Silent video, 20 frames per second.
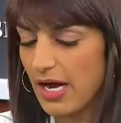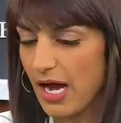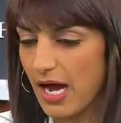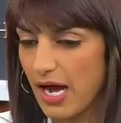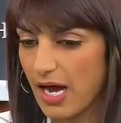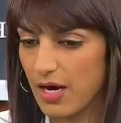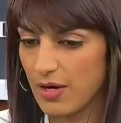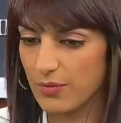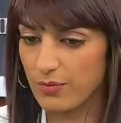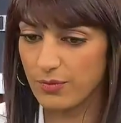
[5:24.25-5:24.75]

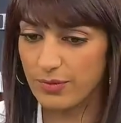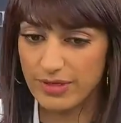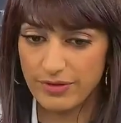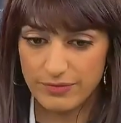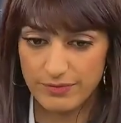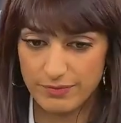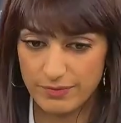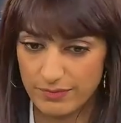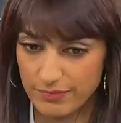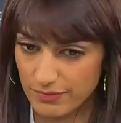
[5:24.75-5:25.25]
Uh,
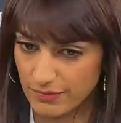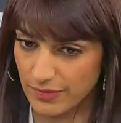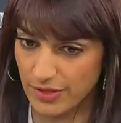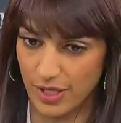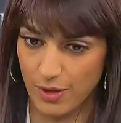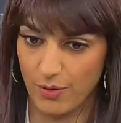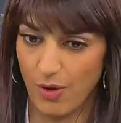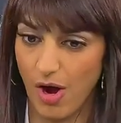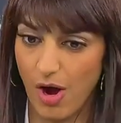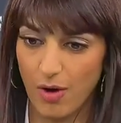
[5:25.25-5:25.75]
we've you
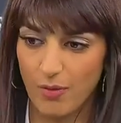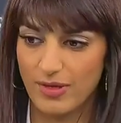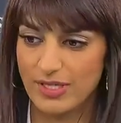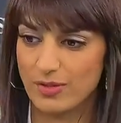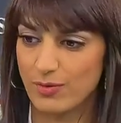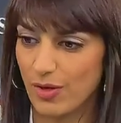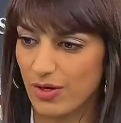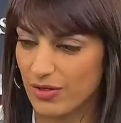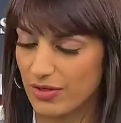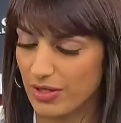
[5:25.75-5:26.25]
know,
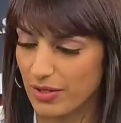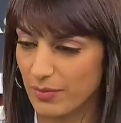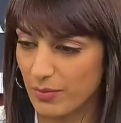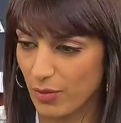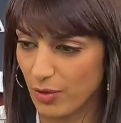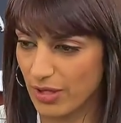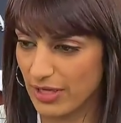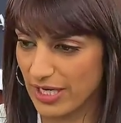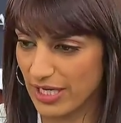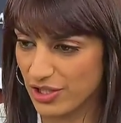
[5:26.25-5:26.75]
always welcome
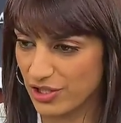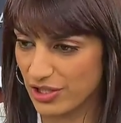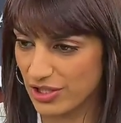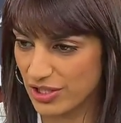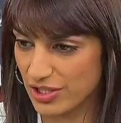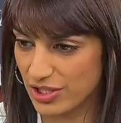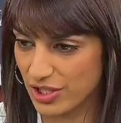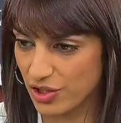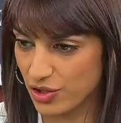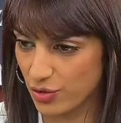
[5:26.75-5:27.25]
more
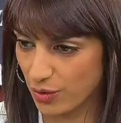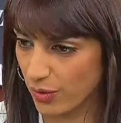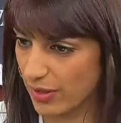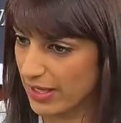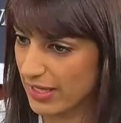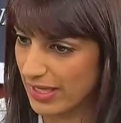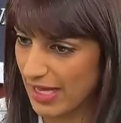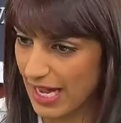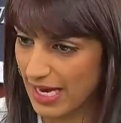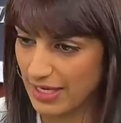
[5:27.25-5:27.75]
nations to
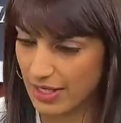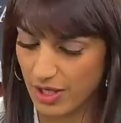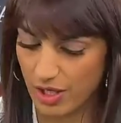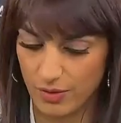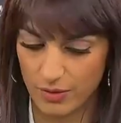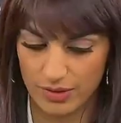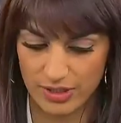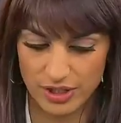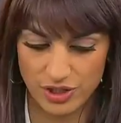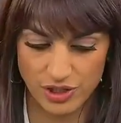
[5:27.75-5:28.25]
join that
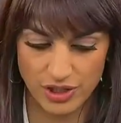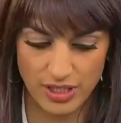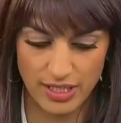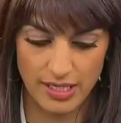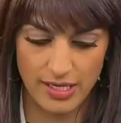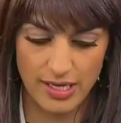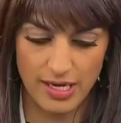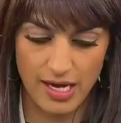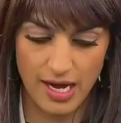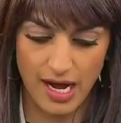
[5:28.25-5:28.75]

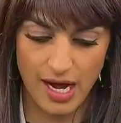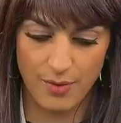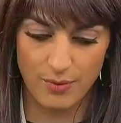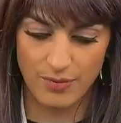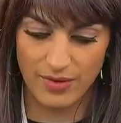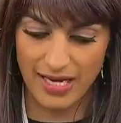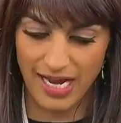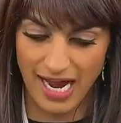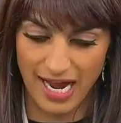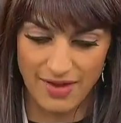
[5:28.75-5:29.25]
coalition. Um,
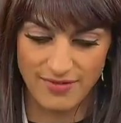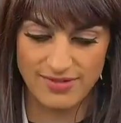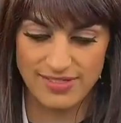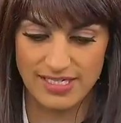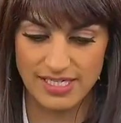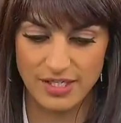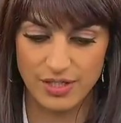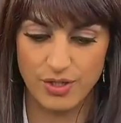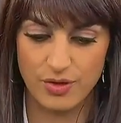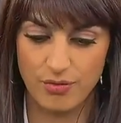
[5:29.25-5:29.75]
we have
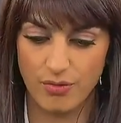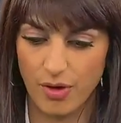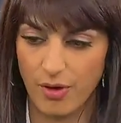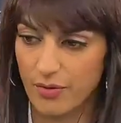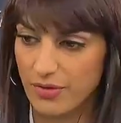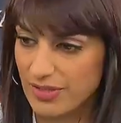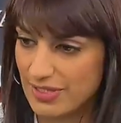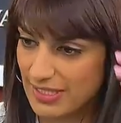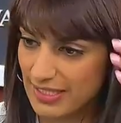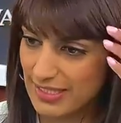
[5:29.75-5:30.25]
seen
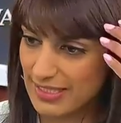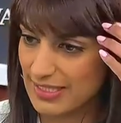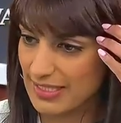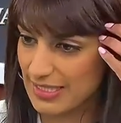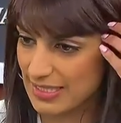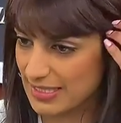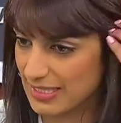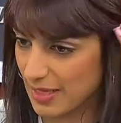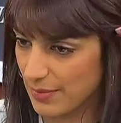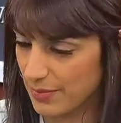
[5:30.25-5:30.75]
growth since
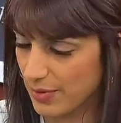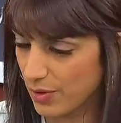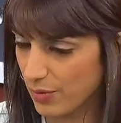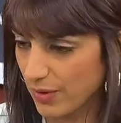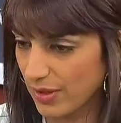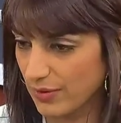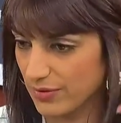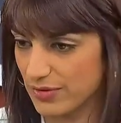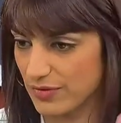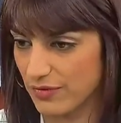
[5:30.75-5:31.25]
December
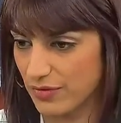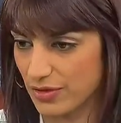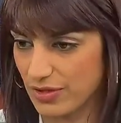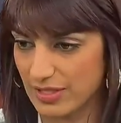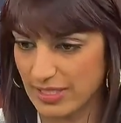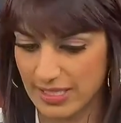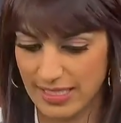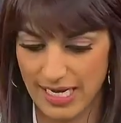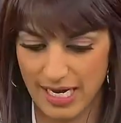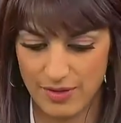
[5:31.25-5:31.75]
when it was
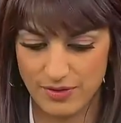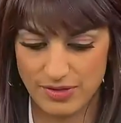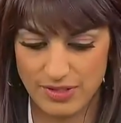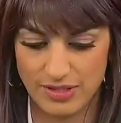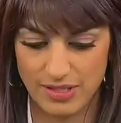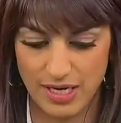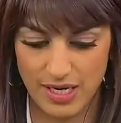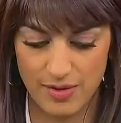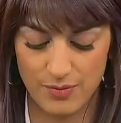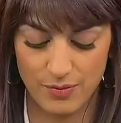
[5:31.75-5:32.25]
first
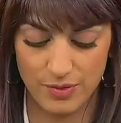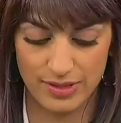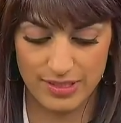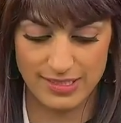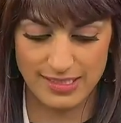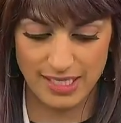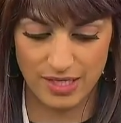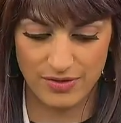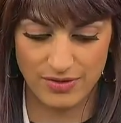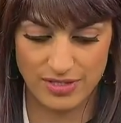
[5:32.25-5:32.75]
announced um, when the
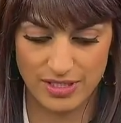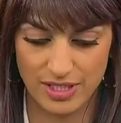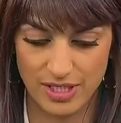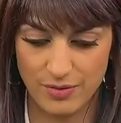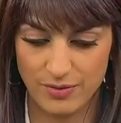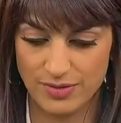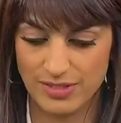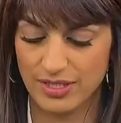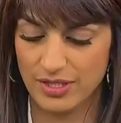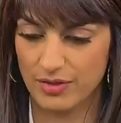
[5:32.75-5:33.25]
secretary
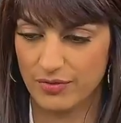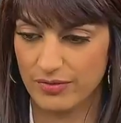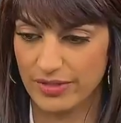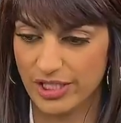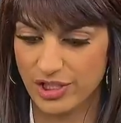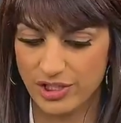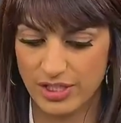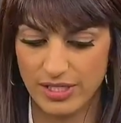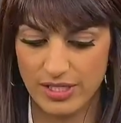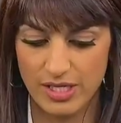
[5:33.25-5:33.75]
was in the
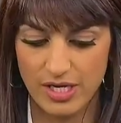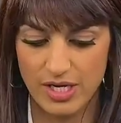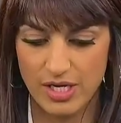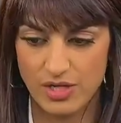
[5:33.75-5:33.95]
region.